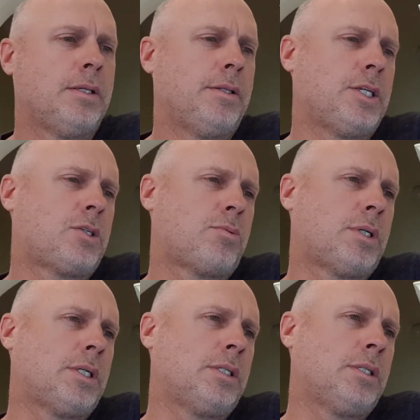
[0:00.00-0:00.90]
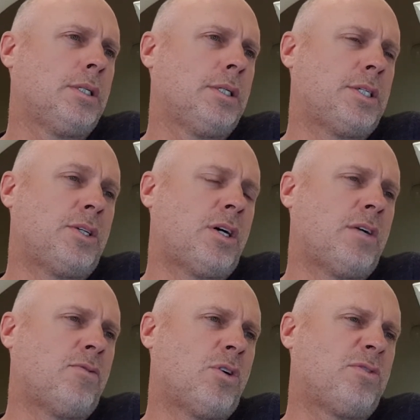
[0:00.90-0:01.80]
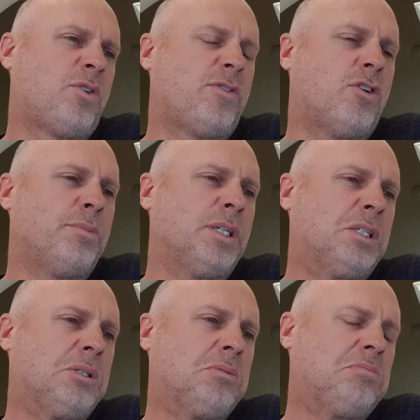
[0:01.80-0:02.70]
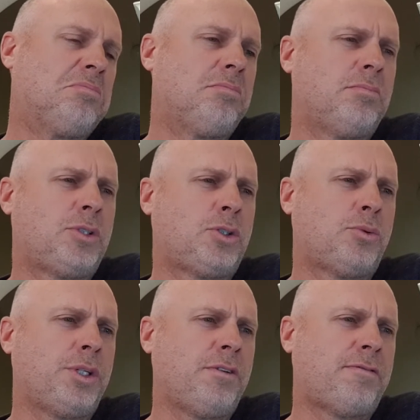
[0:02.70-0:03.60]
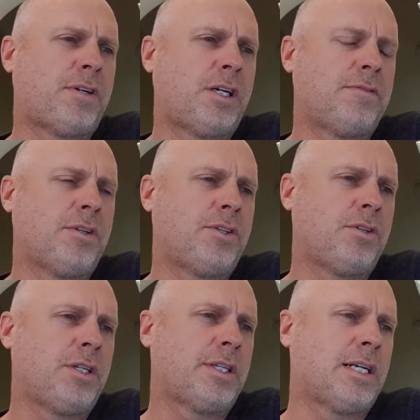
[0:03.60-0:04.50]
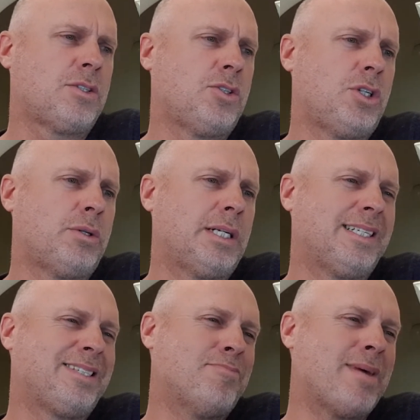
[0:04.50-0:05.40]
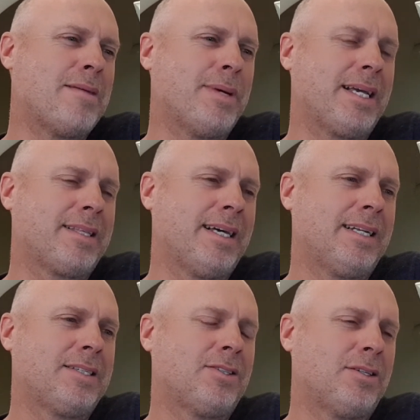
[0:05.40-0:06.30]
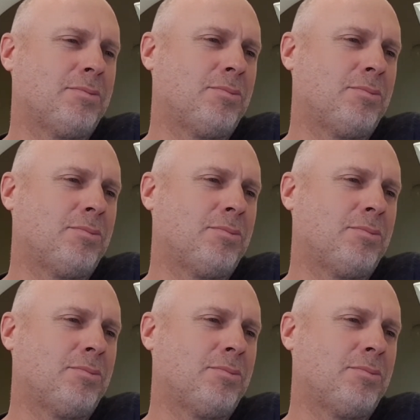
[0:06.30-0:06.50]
This one, it's a dive watch, 44 mil, 25 to 30,000 US, may make that. It's not a